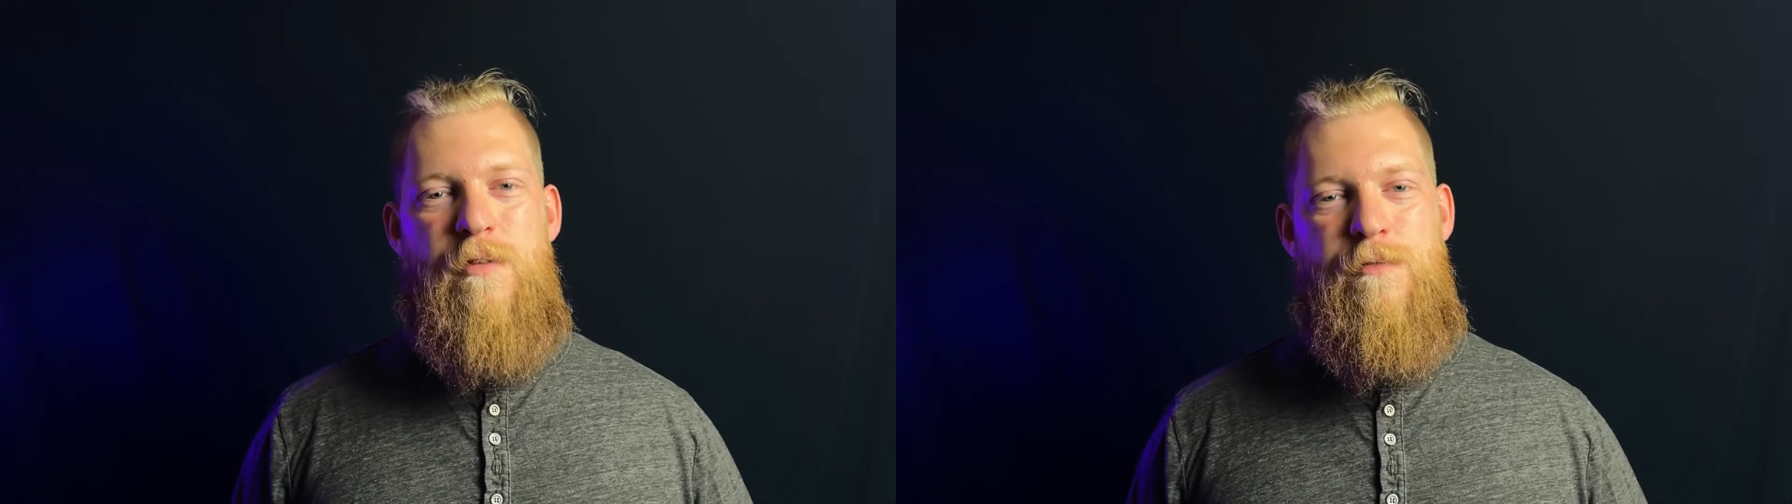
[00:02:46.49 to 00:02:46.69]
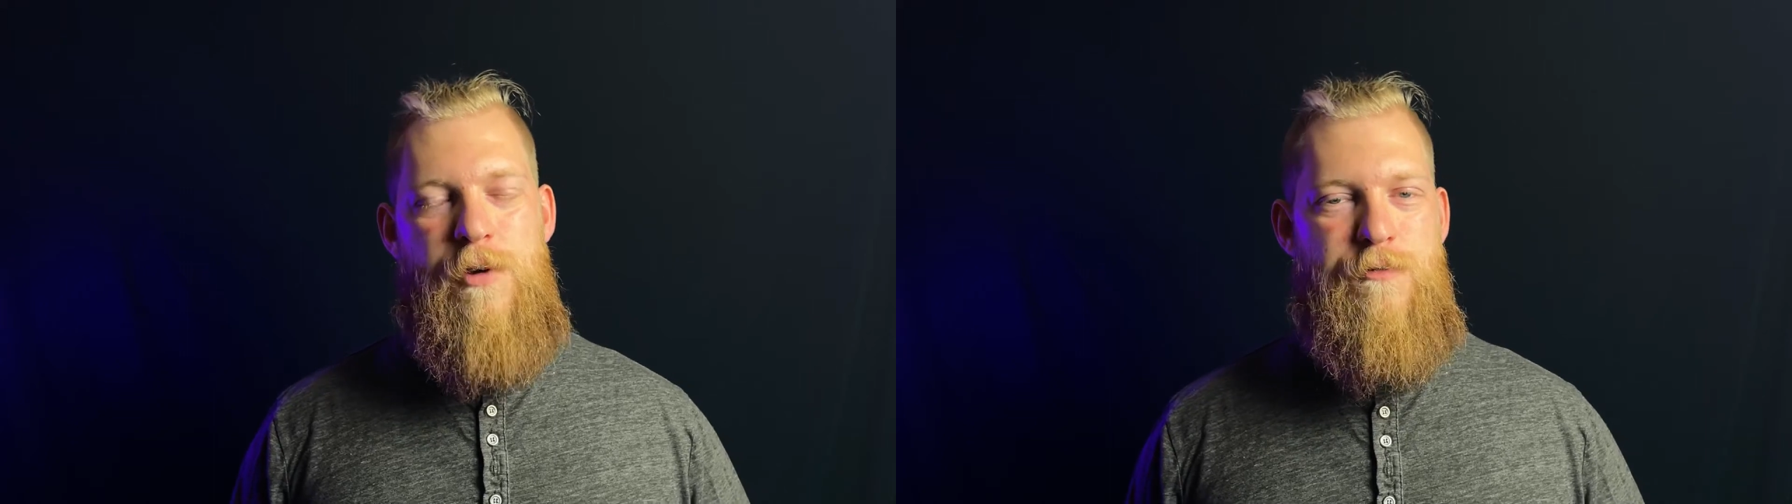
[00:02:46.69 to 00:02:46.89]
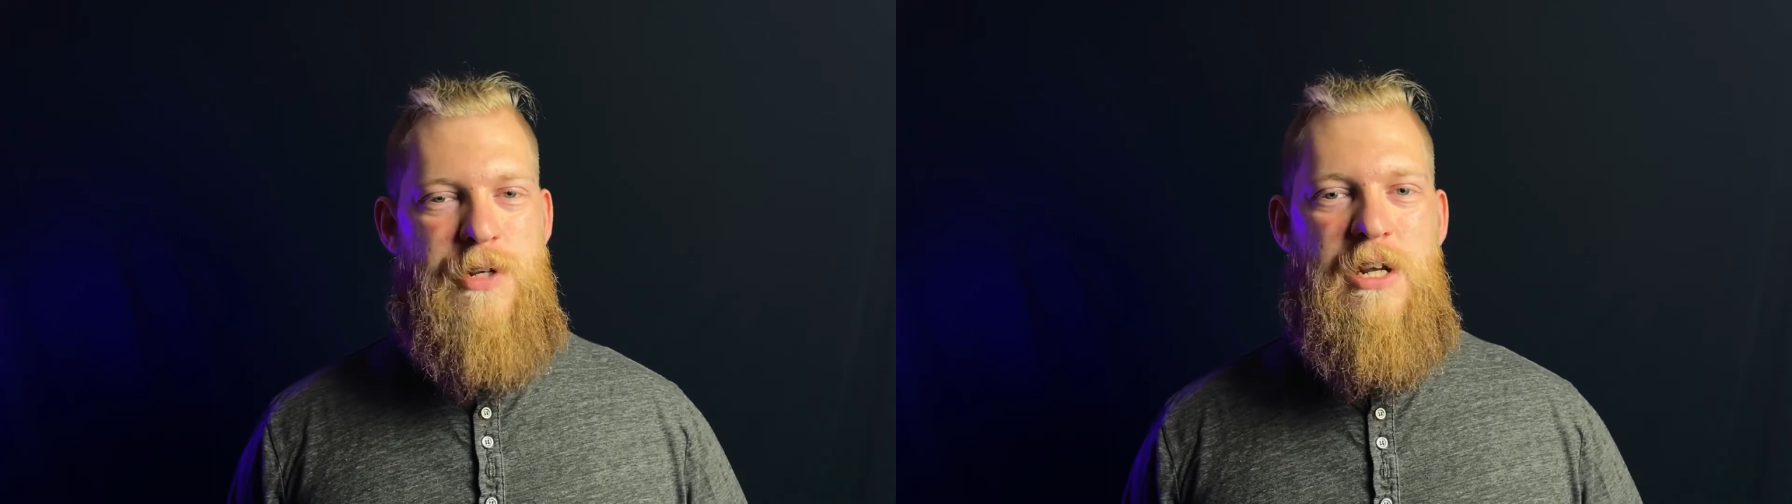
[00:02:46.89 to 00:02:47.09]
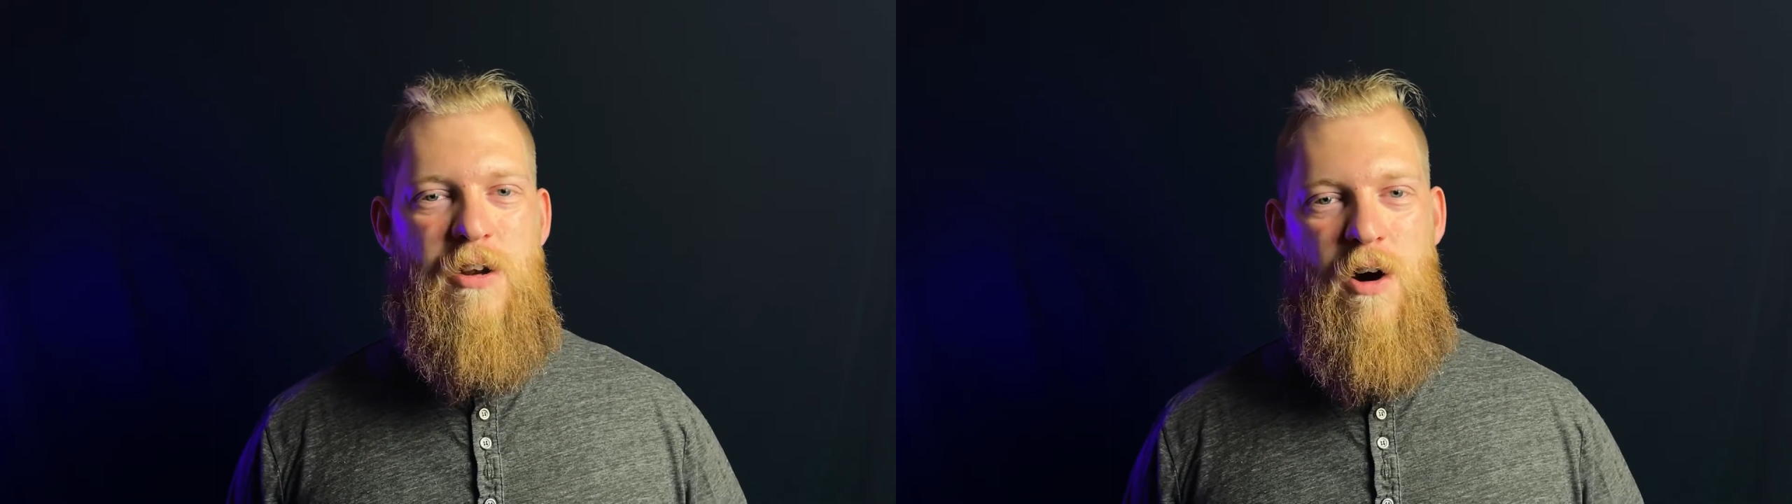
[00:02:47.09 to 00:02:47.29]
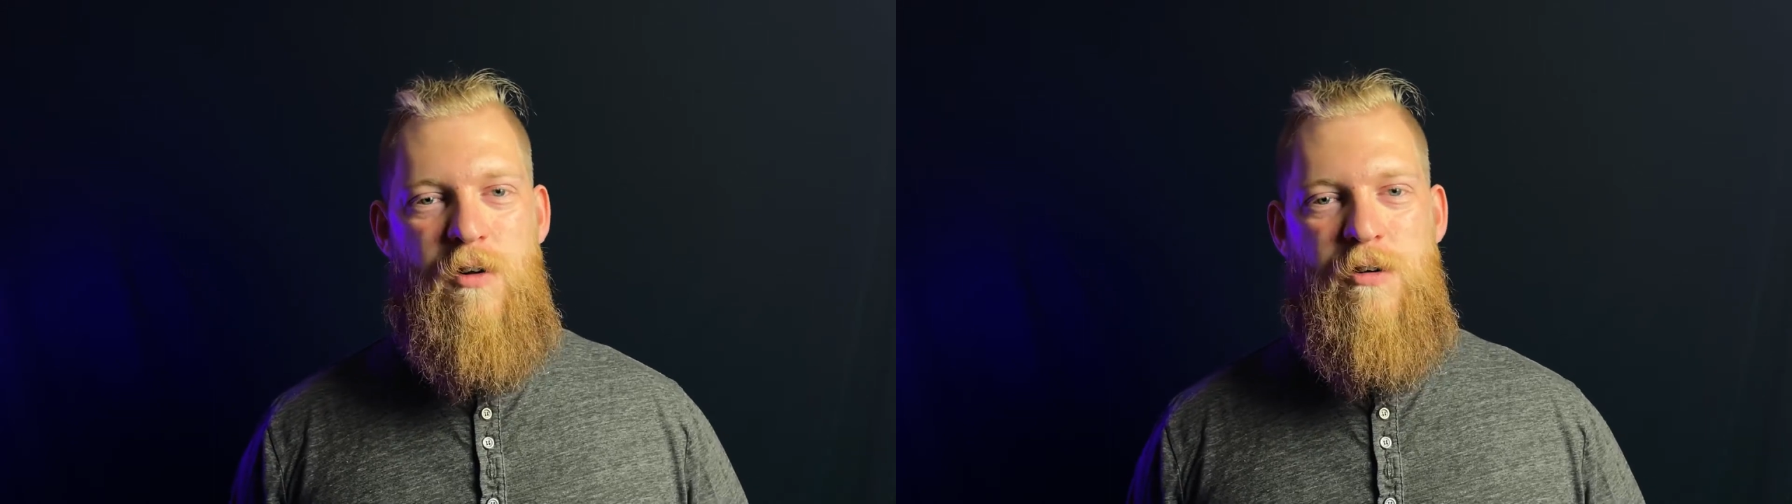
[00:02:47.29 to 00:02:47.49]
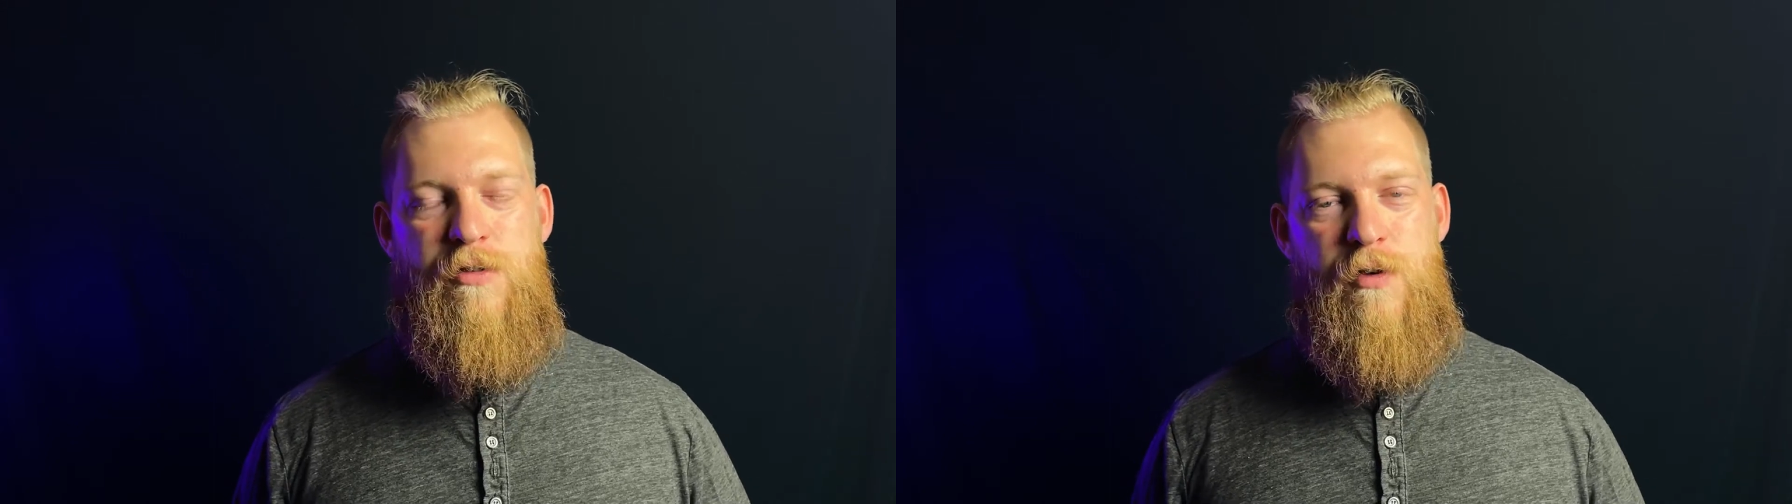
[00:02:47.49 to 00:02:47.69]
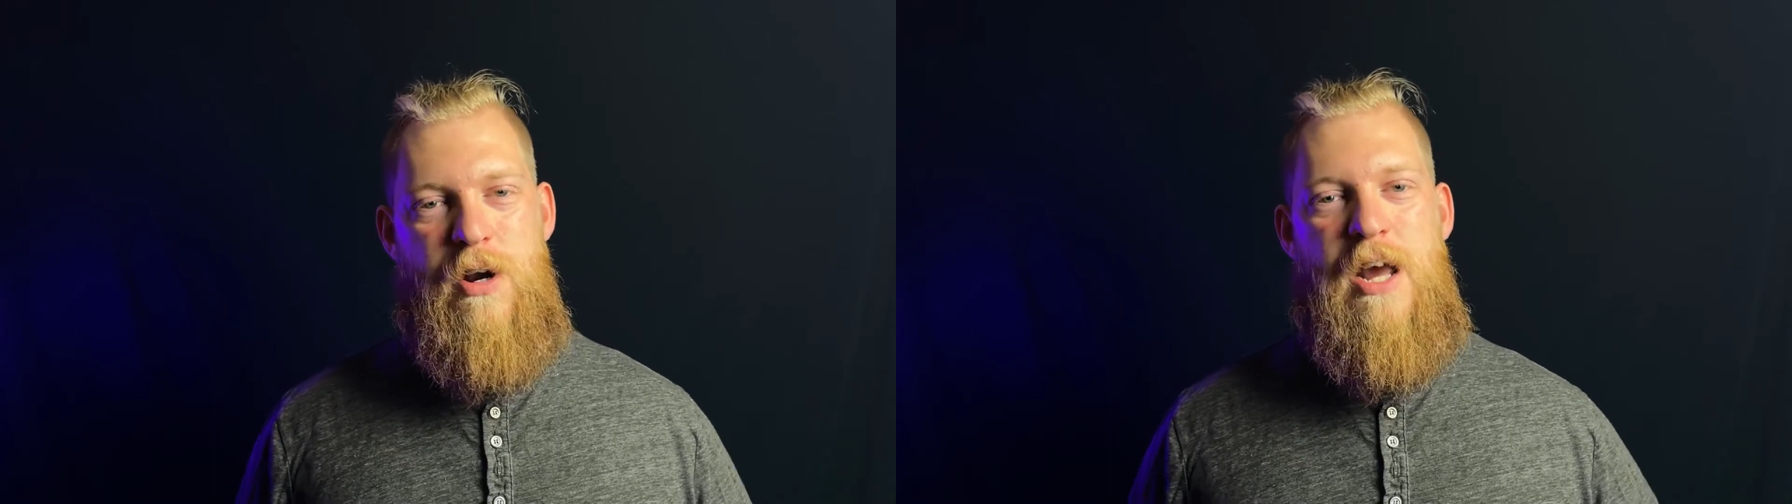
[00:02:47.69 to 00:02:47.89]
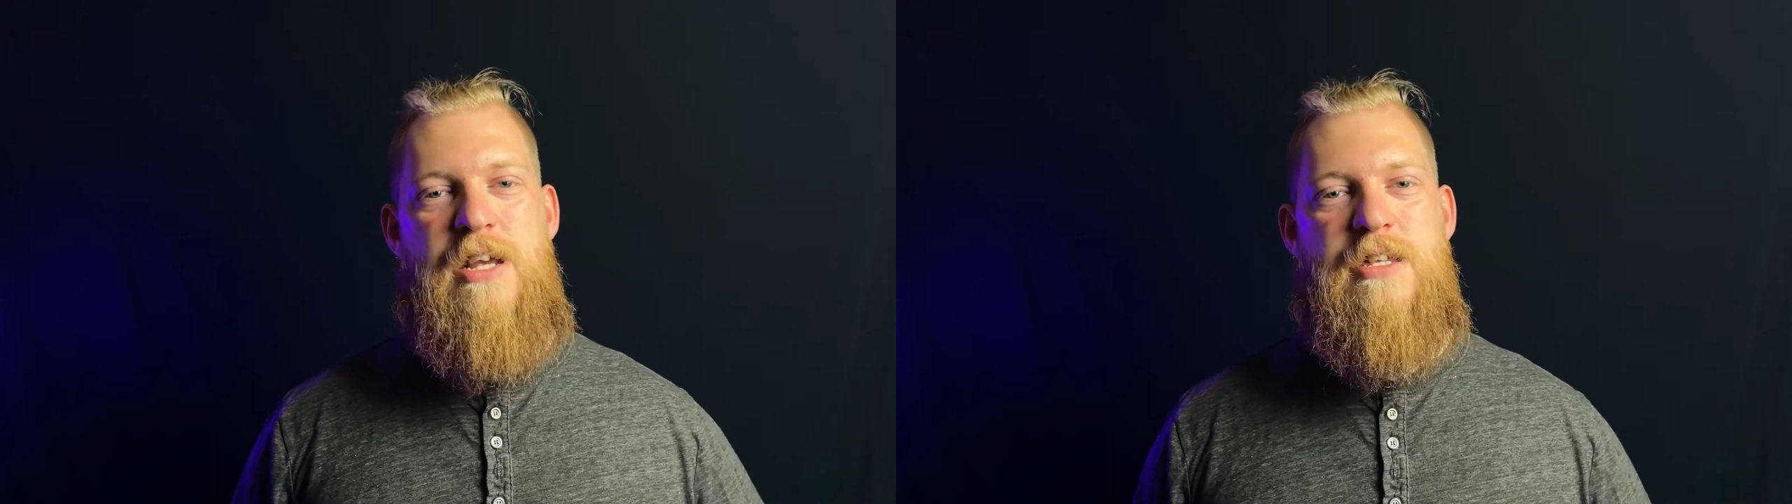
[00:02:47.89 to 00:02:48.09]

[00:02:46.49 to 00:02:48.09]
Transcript: $15 for a nice